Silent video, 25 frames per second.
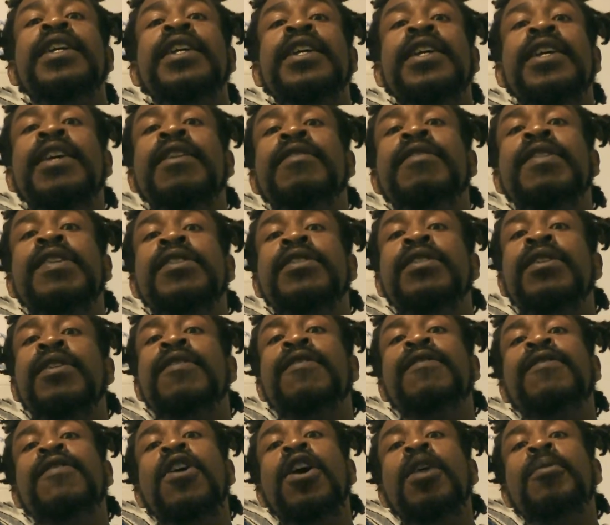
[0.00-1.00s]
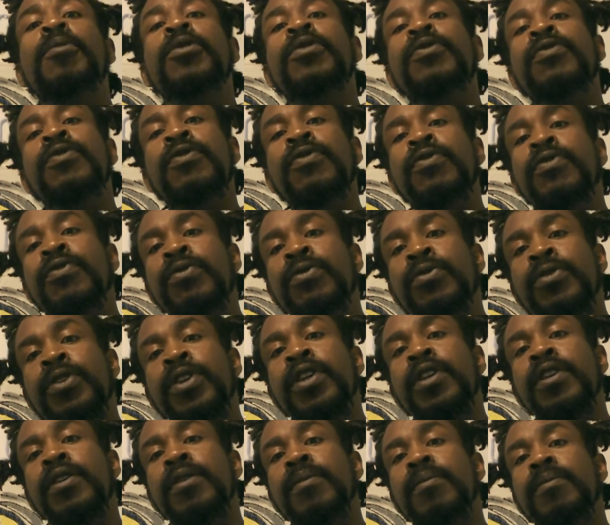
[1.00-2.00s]
give it to the farmers for
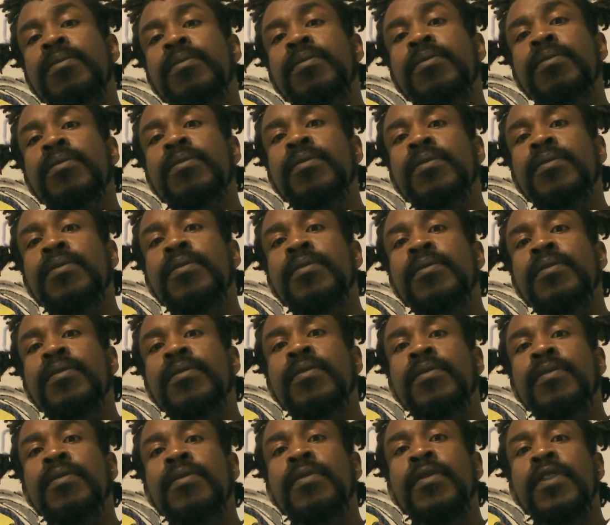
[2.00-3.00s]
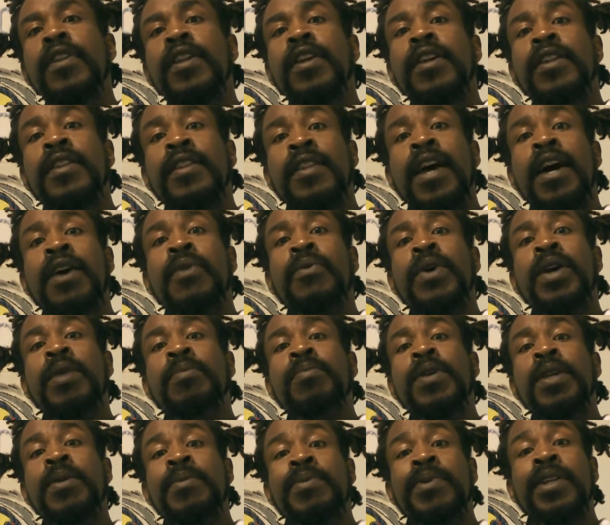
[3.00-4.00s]
free. That way
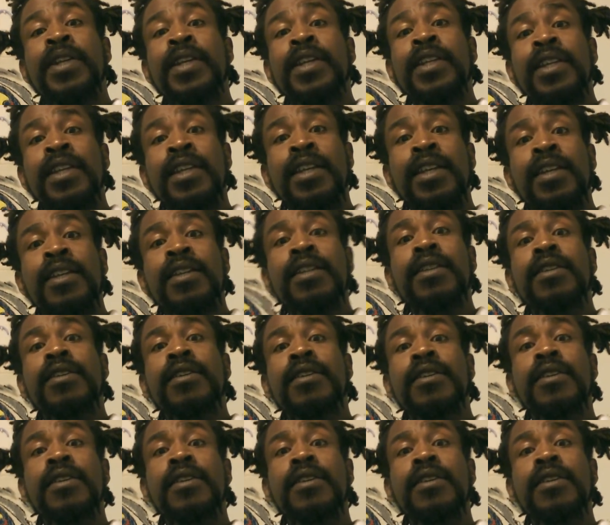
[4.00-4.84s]
people can eat.